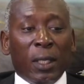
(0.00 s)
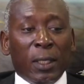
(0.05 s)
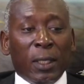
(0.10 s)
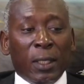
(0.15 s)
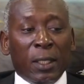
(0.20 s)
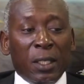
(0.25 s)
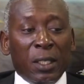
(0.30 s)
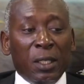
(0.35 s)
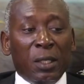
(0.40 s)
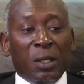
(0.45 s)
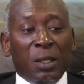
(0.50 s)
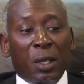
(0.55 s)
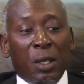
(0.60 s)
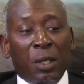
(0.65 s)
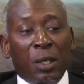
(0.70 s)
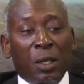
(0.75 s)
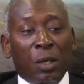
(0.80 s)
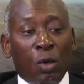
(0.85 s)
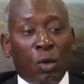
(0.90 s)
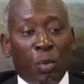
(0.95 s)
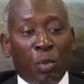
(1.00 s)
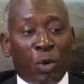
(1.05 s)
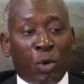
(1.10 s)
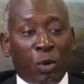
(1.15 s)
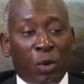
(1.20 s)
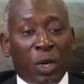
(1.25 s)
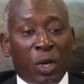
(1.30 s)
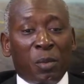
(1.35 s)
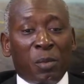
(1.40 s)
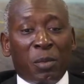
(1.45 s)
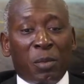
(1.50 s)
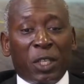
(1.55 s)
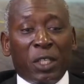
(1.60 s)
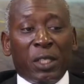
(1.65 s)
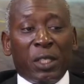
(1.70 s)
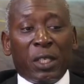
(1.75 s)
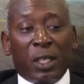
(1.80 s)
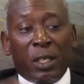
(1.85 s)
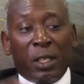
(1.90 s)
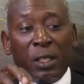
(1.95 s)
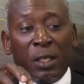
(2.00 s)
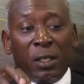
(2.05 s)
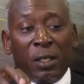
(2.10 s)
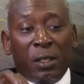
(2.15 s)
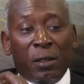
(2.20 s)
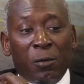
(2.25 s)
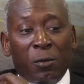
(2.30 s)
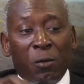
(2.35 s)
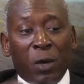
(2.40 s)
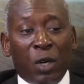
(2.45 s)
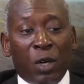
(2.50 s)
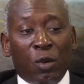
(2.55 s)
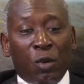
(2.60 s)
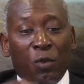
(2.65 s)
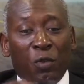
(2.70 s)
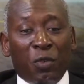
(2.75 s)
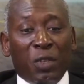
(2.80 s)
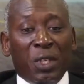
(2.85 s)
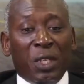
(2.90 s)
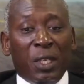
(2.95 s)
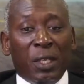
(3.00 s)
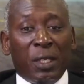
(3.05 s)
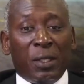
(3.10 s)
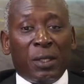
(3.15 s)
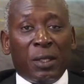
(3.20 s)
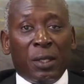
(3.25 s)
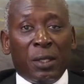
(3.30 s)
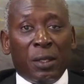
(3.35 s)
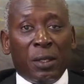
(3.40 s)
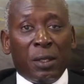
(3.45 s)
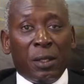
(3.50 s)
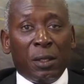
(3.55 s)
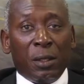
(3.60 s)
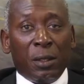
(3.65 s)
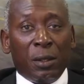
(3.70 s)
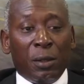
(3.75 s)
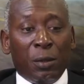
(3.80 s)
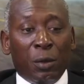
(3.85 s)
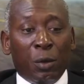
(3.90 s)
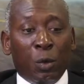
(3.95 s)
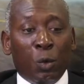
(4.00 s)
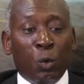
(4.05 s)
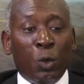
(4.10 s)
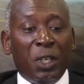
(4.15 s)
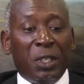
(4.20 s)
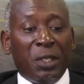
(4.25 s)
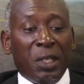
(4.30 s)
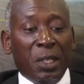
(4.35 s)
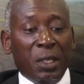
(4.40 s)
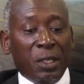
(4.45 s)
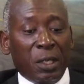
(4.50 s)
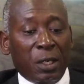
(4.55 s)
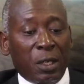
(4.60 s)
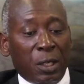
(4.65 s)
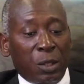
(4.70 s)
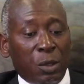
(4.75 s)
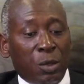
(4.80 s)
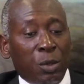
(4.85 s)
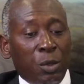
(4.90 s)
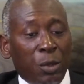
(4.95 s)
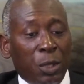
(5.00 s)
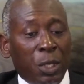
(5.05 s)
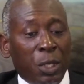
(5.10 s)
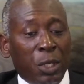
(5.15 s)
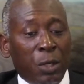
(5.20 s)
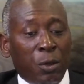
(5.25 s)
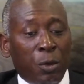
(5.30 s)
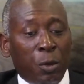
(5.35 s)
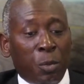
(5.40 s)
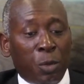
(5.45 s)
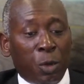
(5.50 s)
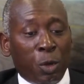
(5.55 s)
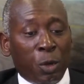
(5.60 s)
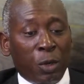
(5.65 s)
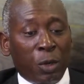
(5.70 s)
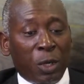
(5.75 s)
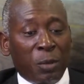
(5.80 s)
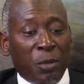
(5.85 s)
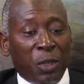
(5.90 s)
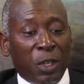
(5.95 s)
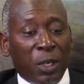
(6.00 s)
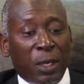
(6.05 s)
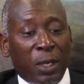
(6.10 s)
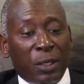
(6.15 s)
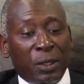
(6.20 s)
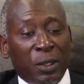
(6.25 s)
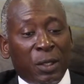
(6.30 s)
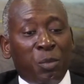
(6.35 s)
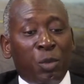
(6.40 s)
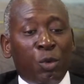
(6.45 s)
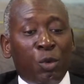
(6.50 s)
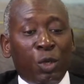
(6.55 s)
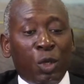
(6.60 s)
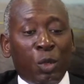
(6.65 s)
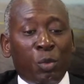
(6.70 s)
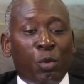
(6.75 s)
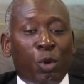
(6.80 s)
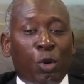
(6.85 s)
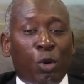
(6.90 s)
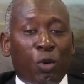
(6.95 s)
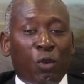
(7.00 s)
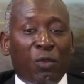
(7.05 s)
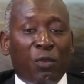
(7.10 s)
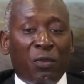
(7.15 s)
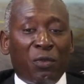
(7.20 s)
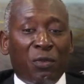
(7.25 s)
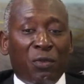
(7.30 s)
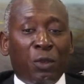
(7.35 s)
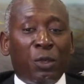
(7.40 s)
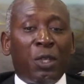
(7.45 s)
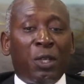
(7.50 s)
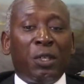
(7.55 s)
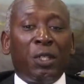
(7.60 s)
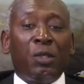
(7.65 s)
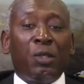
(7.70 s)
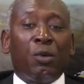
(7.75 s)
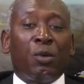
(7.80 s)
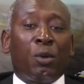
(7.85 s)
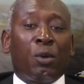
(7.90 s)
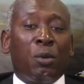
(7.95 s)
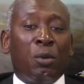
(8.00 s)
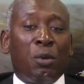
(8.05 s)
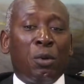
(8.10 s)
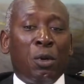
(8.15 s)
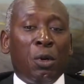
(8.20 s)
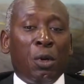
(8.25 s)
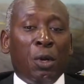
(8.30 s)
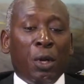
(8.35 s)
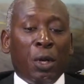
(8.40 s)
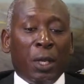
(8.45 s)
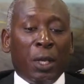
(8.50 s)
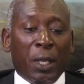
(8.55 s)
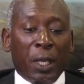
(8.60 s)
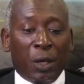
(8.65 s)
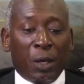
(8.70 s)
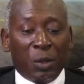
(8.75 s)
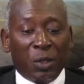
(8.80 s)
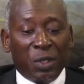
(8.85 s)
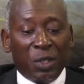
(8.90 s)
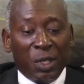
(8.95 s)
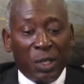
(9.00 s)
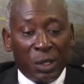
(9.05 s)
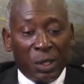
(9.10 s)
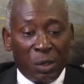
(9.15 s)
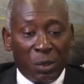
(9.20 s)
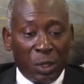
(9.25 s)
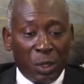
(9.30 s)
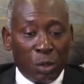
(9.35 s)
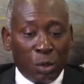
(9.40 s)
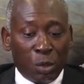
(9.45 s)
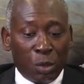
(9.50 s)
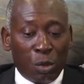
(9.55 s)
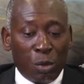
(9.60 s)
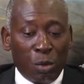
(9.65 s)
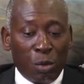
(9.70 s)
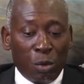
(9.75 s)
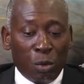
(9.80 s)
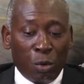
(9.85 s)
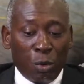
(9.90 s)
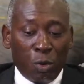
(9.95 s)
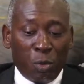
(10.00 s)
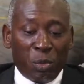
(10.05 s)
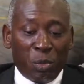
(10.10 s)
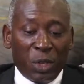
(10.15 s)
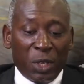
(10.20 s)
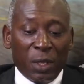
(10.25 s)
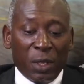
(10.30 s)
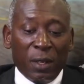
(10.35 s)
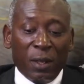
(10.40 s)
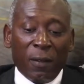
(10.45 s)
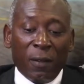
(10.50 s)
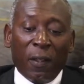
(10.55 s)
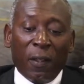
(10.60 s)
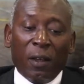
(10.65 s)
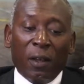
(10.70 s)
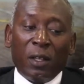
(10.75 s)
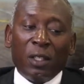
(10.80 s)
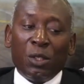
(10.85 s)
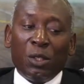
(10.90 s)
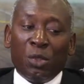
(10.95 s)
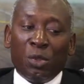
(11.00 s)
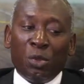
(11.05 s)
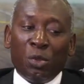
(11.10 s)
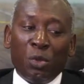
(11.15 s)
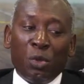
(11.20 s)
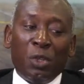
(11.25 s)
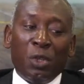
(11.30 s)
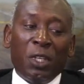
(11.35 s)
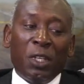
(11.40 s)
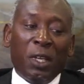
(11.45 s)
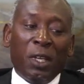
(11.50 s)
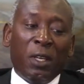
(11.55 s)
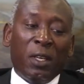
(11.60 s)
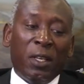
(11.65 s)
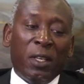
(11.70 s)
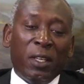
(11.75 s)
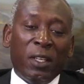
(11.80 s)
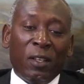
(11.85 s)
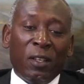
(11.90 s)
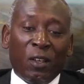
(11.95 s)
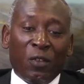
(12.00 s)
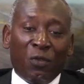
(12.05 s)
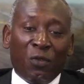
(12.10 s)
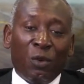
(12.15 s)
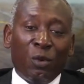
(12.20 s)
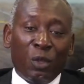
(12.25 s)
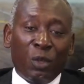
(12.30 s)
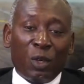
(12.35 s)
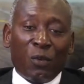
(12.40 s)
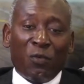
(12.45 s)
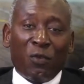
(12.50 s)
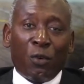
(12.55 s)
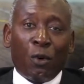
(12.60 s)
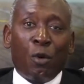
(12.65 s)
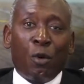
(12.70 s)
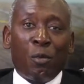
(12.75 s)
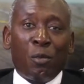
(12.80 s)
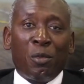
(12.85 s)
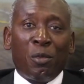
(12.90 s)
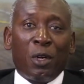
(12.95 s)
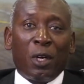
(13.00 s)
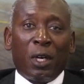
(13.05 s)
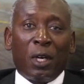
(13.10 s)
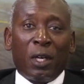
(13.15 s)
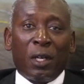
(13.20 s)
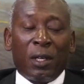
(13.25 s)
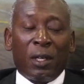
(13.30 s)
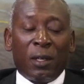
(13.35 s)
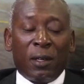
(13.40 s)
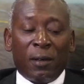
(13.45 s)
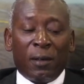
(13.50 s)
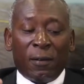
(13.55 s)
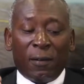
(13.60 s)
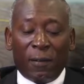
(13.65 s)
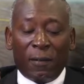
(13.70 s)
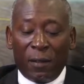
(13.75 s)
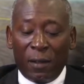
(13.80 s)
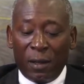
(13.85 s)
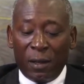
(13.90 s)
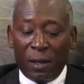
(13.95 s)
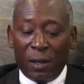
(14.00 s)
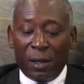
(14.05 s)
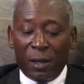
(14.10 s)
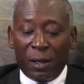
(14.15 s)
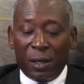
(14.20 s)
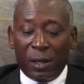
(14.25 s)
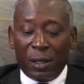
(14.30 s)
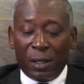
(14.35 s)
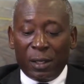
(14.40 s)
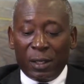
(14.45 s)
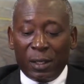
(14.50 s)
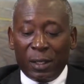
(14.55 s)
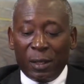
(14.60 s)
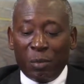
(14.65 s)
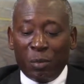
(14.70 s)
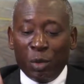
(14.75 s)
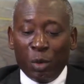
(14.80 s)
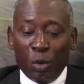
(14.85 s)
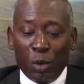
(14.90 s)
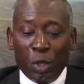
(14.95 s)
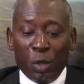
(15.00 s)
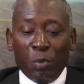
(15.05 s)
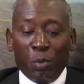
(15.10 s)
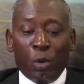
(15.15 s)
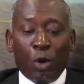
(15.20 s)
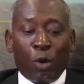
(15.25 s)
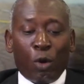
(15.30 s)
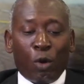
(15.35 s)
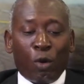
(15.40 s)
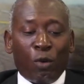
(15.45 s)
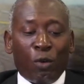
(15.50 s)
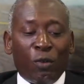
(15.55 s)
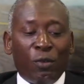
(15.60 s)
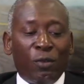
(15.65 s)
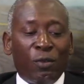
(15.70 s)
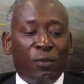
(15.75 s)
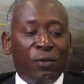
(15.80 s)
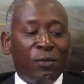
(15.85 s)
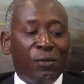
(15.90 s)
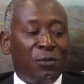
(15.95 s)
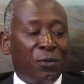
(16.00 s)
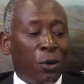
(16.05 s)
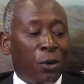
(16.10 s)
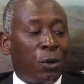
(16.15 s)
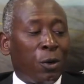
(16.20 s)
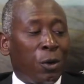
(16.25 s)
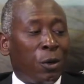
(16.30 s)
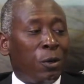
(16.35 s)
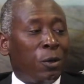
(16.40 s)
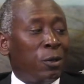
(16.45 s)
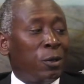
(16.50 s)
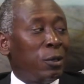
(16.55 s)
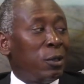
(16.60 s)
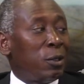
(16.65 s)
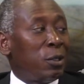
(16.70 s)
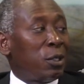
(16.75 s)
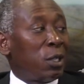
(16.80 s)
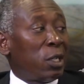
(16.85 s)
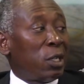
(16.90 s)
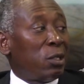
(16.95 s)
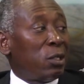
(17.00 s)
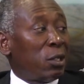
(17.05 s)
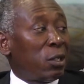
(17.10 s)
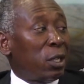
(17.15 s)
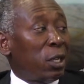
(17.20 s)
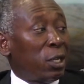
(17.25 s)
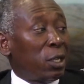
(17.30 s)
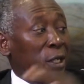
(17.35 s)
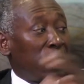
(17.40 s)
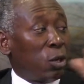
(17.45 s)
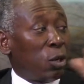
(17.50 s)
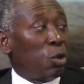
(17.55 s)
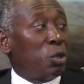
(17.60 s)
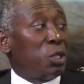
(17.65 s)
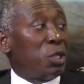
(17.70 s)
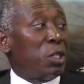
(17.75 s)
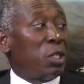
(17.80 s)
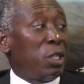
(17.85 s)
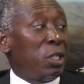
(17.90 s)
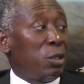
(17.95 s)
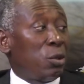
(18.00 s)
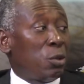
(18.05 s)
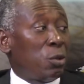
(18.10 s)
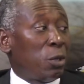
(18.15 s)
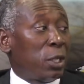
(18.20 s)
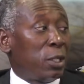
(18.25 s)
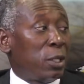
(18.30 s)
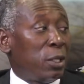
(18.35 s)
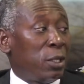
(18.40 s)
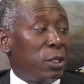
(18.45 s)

this AEO program, particularly one of EAC, we take the national AEO program as a building block for the regional. Now, this regional grouping should then, in the future, form the building block for such like the continental one.